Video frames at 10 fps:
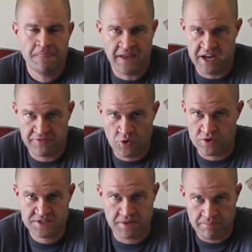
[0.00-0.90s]
And of
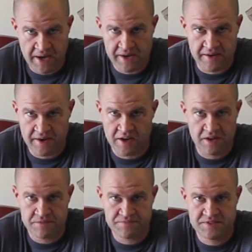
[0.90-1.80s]
course, the mecca
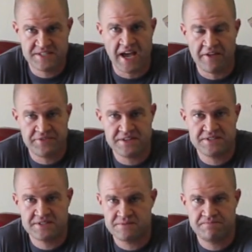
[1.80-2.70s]
of
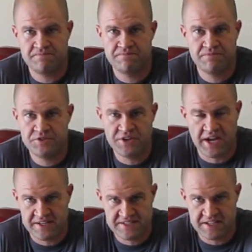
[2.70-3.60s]
Southeast
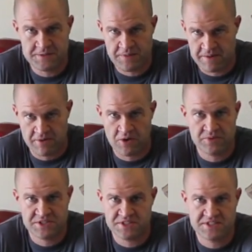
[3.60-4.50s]
United States Paintball,
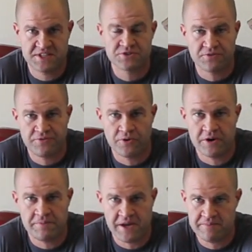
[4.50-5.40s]
which is Central
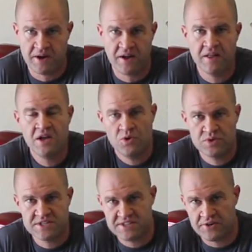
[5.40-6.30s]
Florida Paintball,
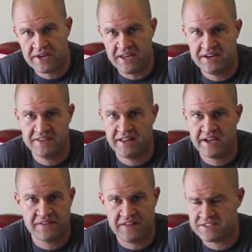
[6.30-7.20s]
which is located in
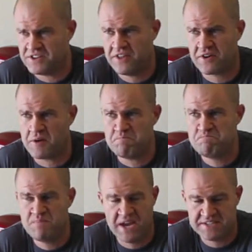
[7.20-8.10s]
Lakeland. That's another
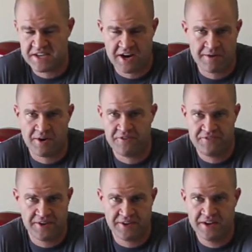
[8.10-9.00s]
amazing airball
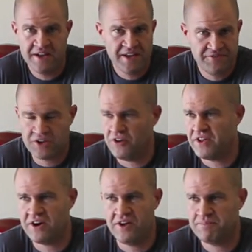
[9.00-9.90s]
field. If you go
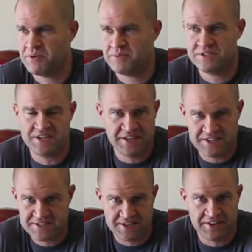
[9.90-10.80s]
there on pretty much
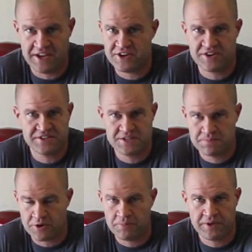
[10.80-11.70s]
any Sunday, you're going to see
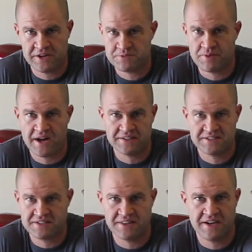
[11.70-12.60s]
pro players
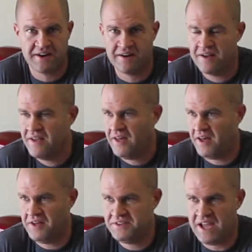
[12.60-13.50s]
practicing there,
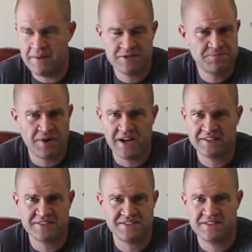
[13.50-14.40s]
uh, damage
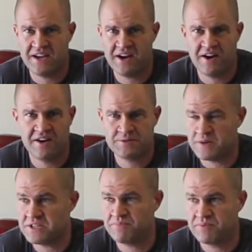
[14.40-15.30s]
practices there,
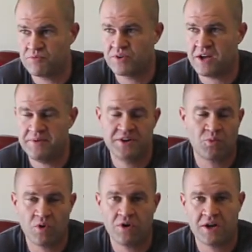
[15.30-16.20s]
especially coming into
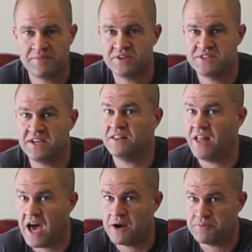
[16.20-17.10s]
World Cup, you're going to see a
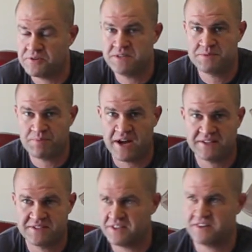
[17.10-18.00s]
lot of pro teams
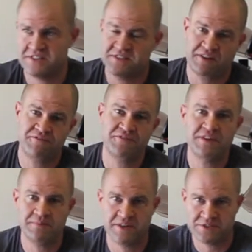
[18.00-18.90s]
practicing there because it's like
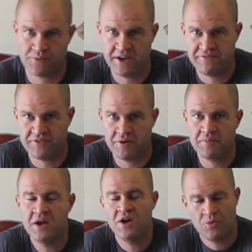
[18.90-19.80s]
15 minutes away
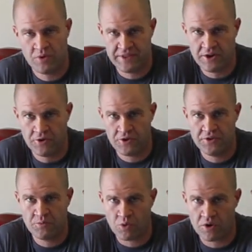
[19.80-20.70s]
from where they
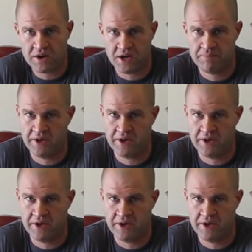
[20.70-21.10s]
hold World Cup.